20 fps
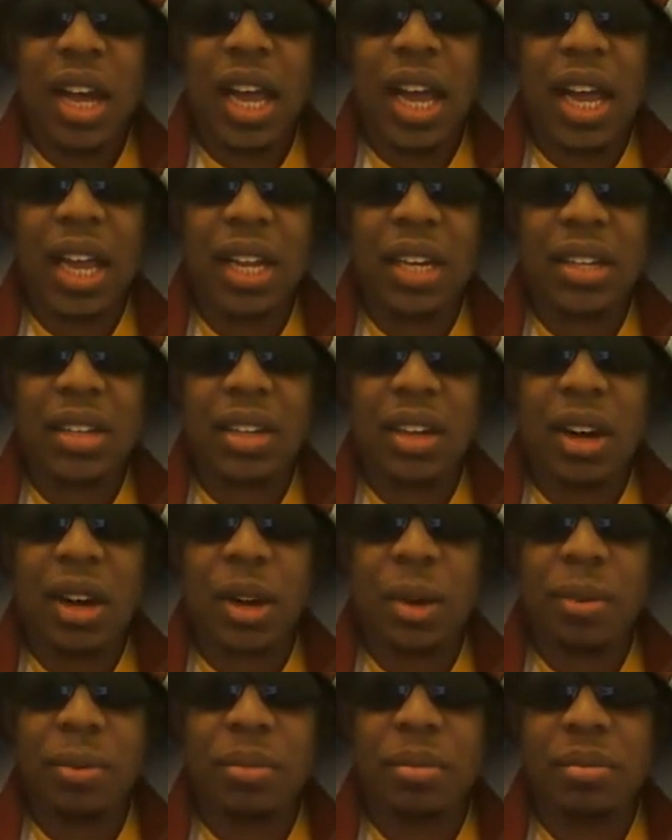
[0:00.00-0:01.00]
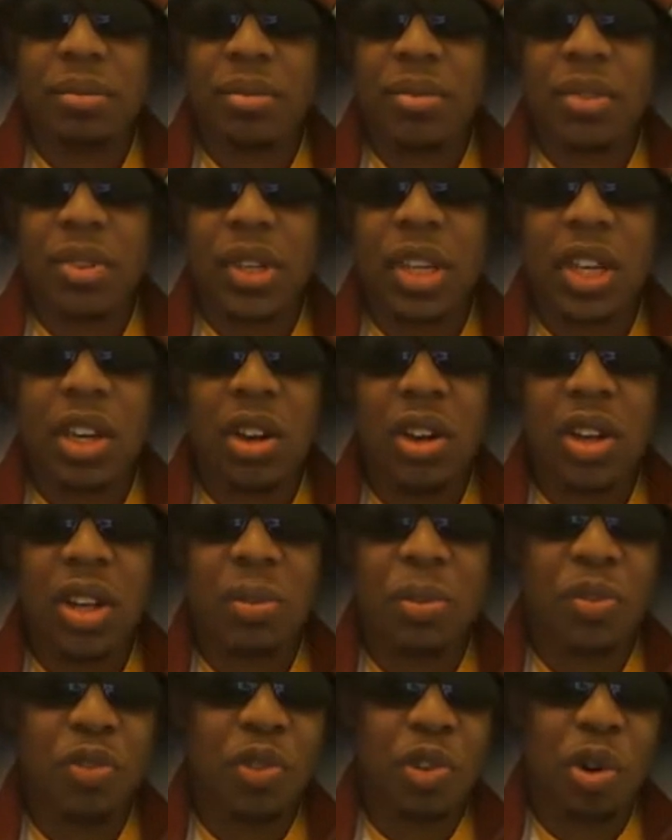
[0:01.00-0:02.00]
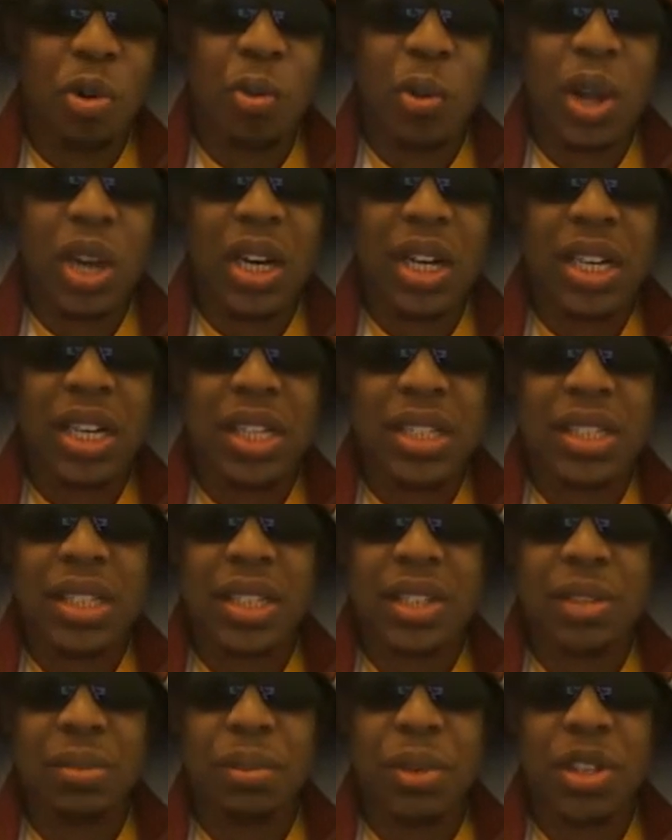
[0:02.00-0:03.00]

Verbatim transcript: And um, you know, he performed well in that season,